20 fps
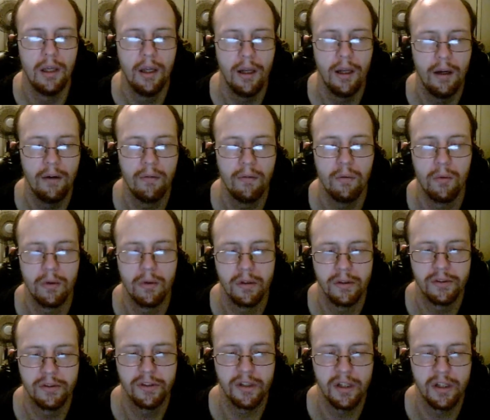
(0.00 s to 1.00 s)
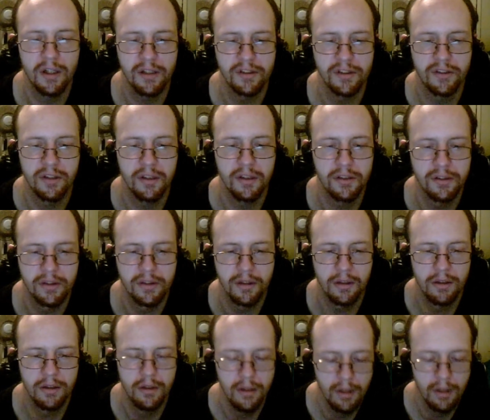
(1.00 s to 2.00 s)
Hey everyone, it's Augustus.
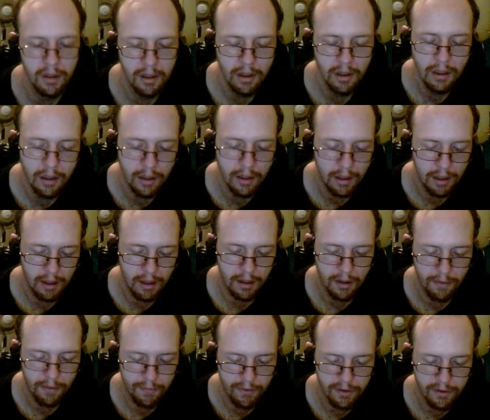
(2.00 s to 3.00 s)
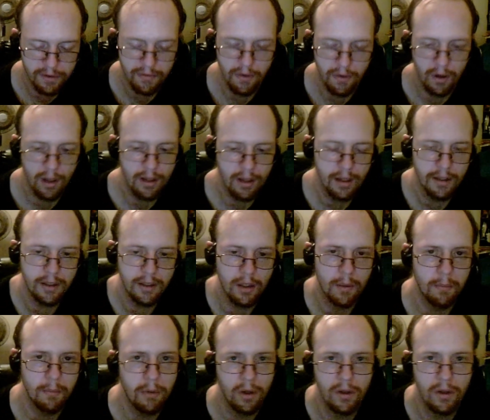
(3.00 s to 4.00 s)
First of all, I'd like to
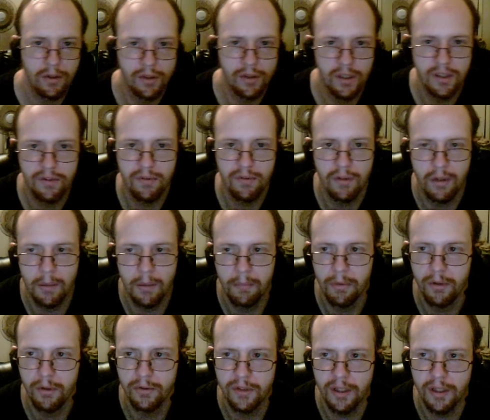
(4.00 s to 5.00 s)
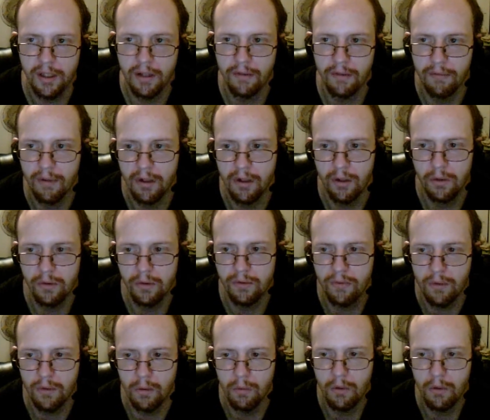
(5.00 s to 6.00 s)
apologize for not posting any videos for
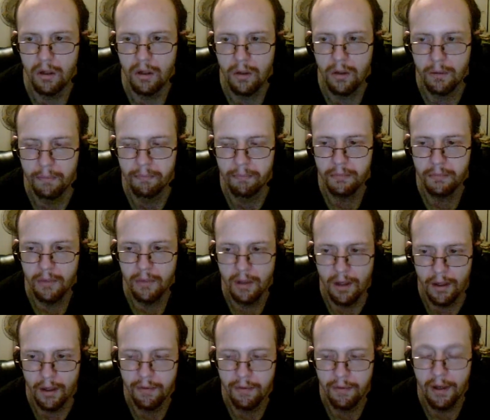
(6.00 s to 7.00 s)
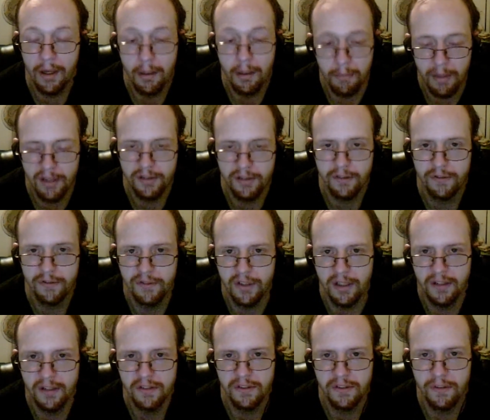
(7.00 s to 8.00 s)
a while. I've had a massive
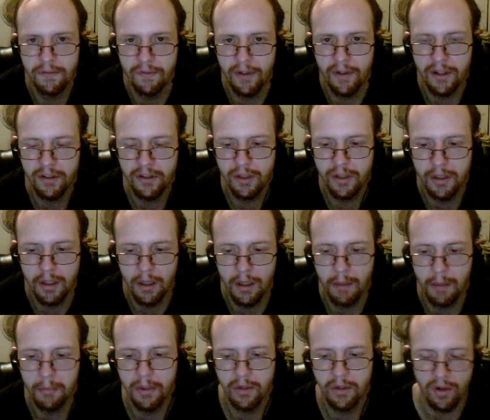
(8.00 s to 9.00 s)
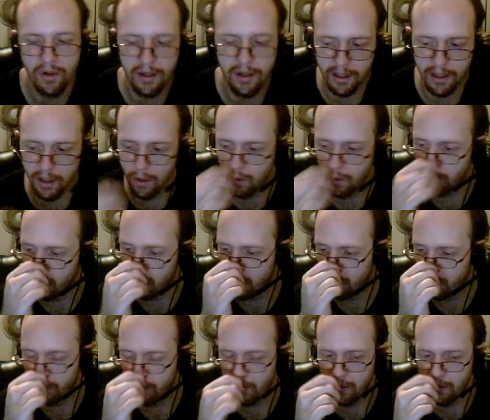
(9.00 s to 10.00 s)
sinus infection and I've been trying to get over
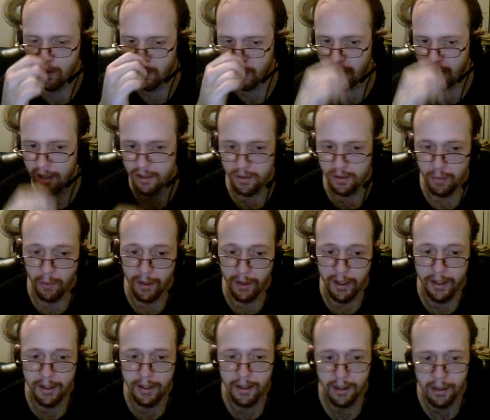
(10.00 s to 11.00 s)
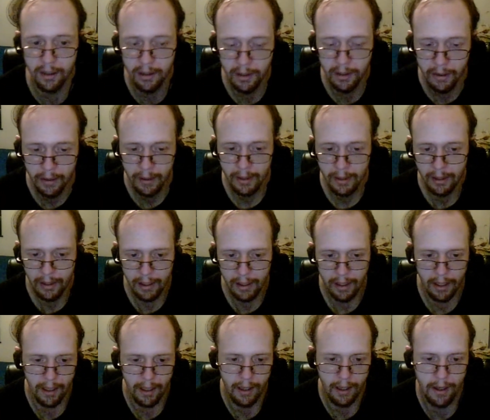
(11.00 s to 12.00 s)
for the last week.
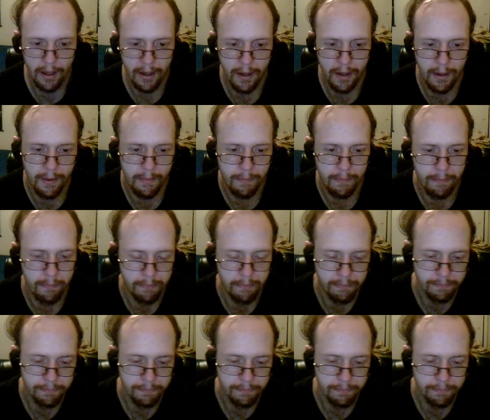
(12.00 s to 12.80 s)
And